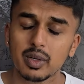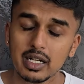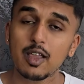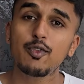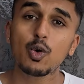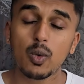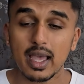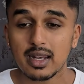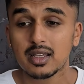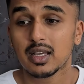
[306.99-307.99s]
But if you
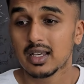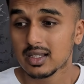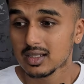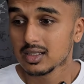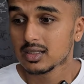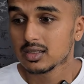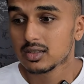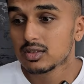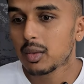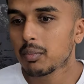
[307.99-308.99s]
wear
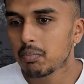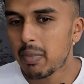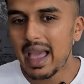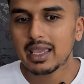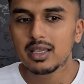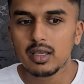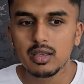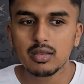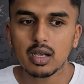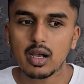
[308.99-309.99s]
some
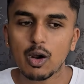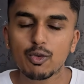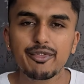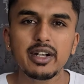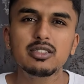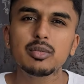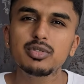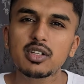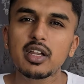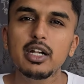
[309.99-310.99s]
baggy outfits, some
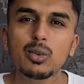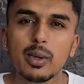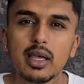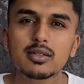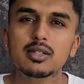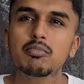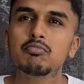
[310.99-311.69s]
streetwear,